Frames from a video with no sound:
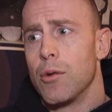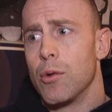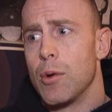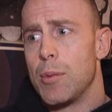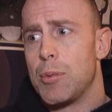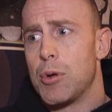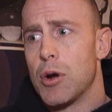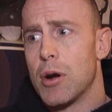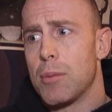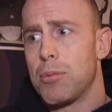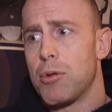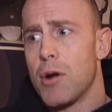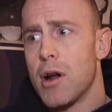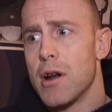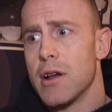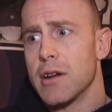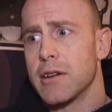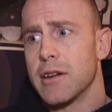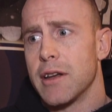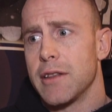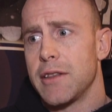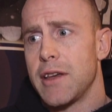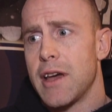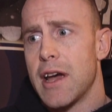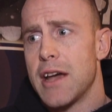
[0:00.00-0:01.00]
put a
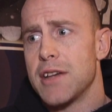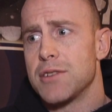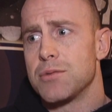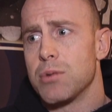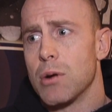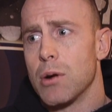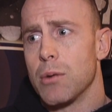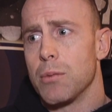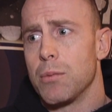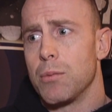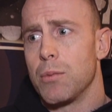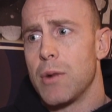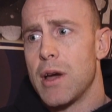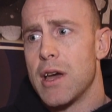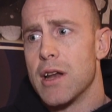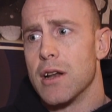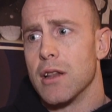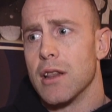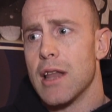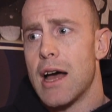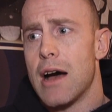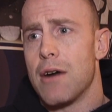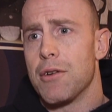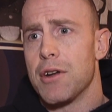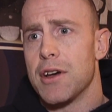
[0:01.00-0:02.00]
product on the ice where it
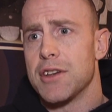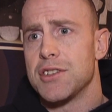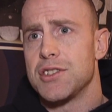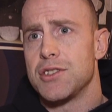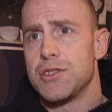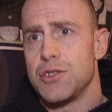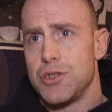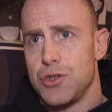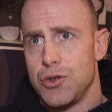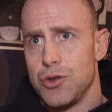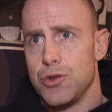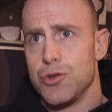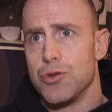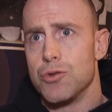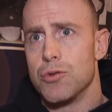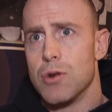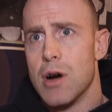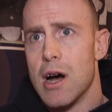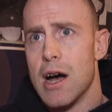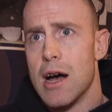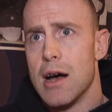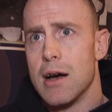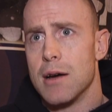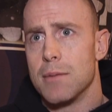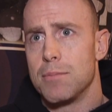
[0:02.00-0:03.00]
allowed us to
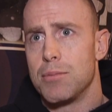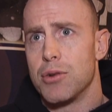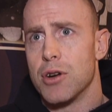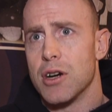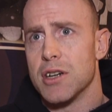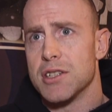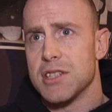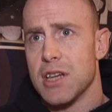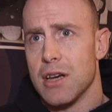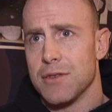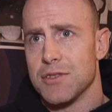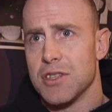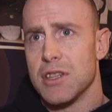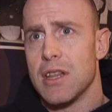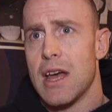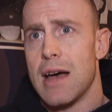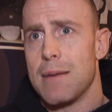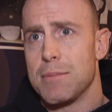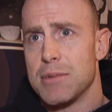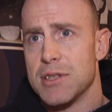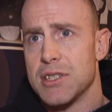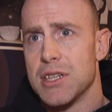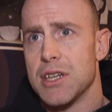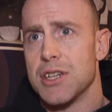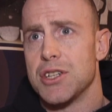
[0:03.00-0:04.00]
put ourselves in
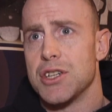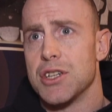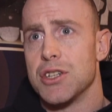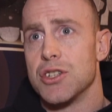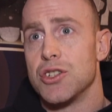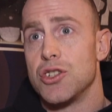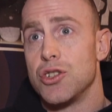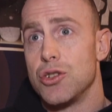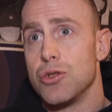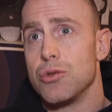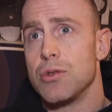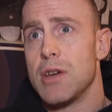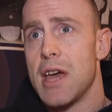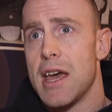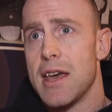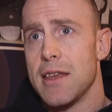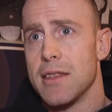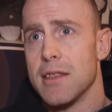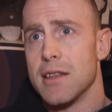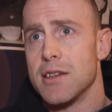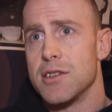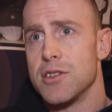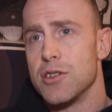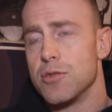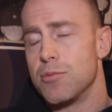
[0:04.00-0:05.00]
that position to
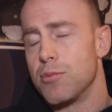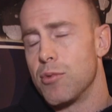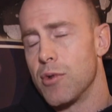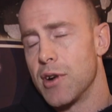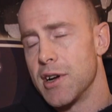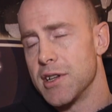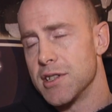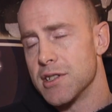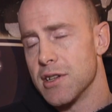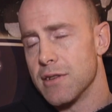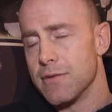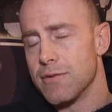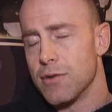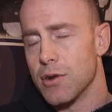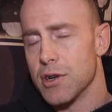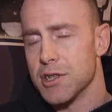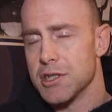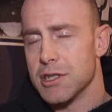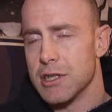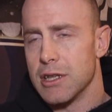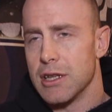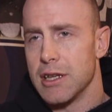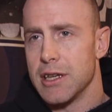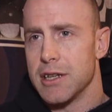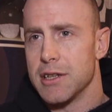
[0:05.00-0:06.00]
gain the 2 points.
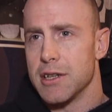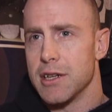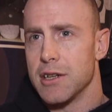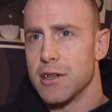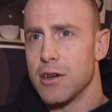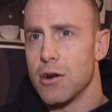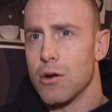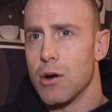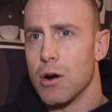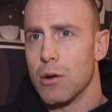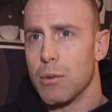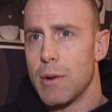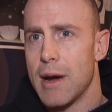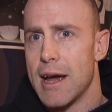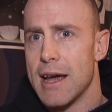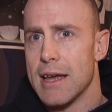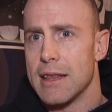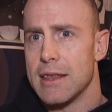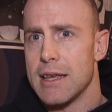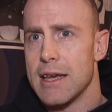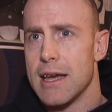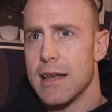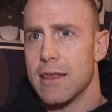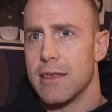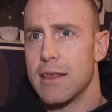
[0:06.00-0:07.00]
Unfortunately, it didn't go our way
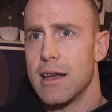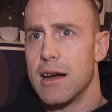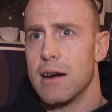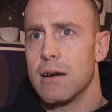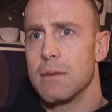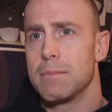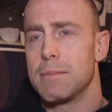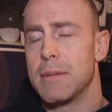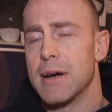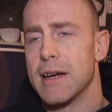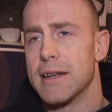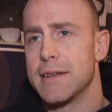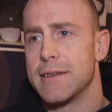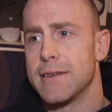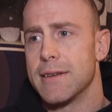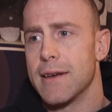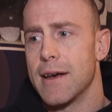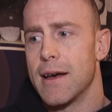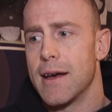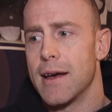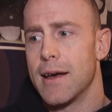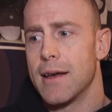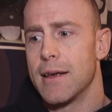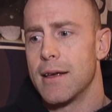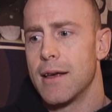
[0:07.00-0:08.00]
at the end there, but
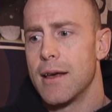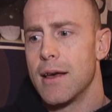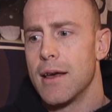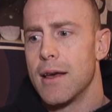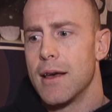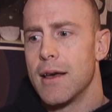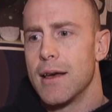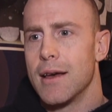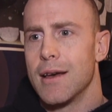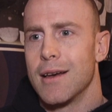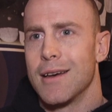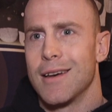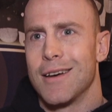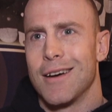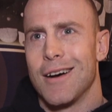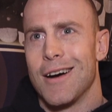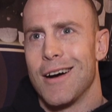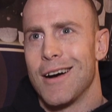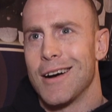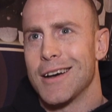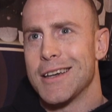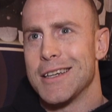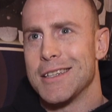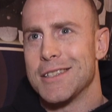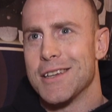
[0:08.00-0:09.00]

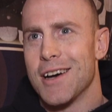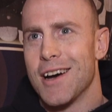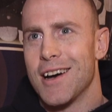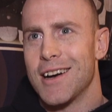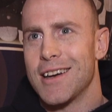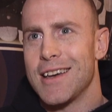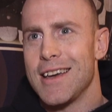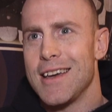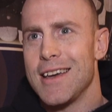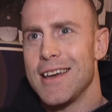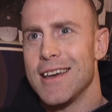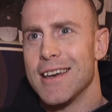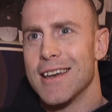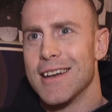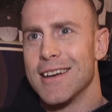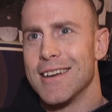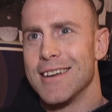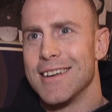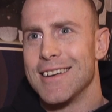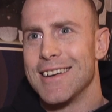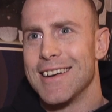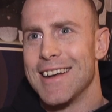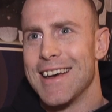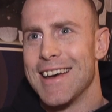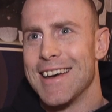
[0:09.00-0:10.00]
hockey's hockey,
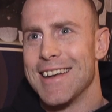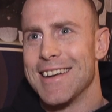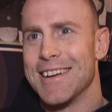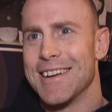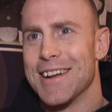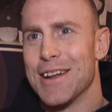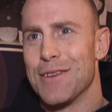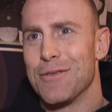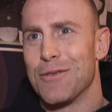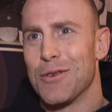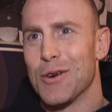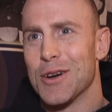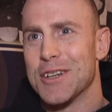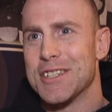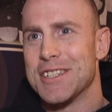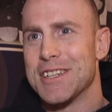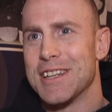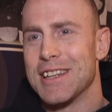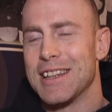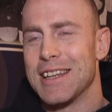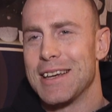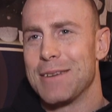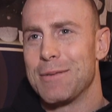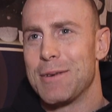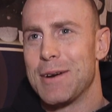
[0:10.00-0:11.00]
and
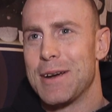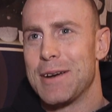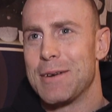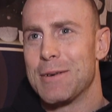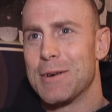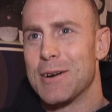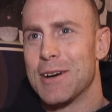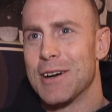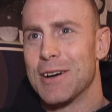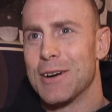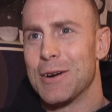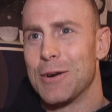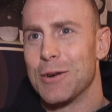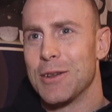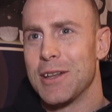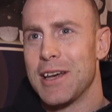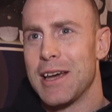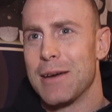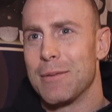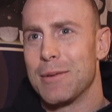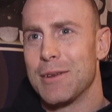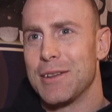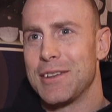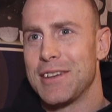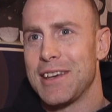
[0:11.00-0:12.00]
unfortunately we were only
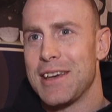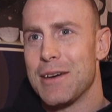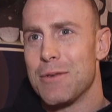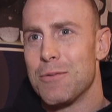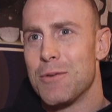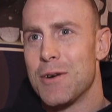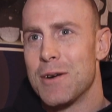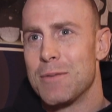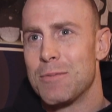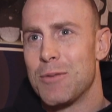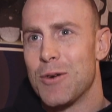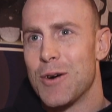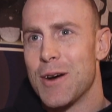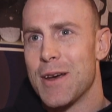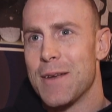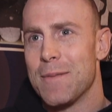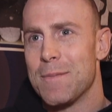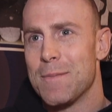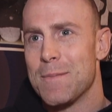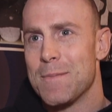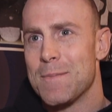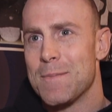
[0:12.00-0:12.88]
able to get 1 point.